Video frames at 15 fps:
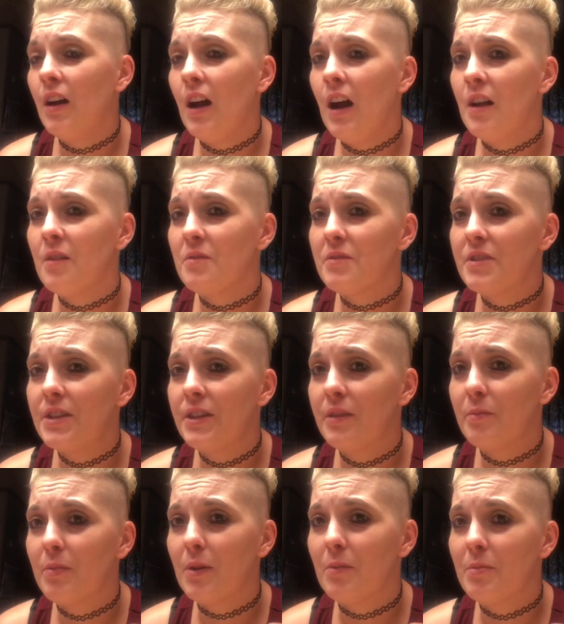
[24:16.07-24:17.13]
I don't see
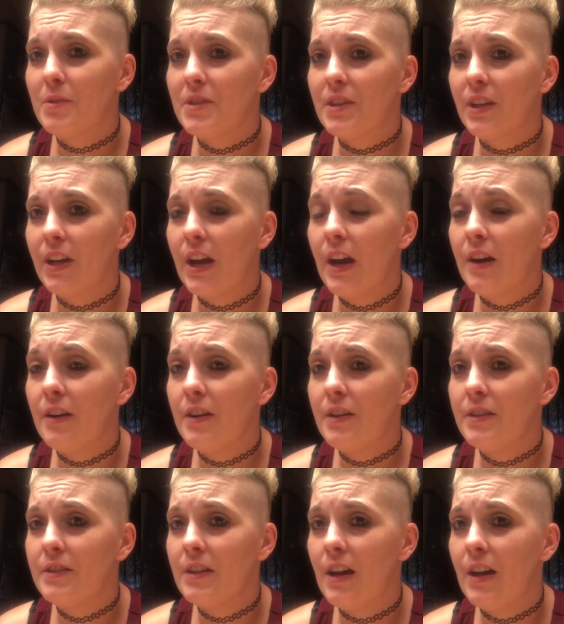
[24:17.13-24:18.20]
the purpose in
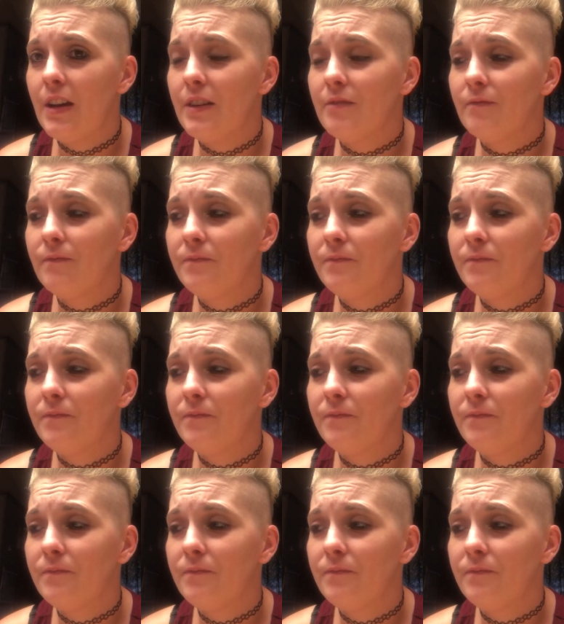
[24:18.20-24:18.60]
caring that.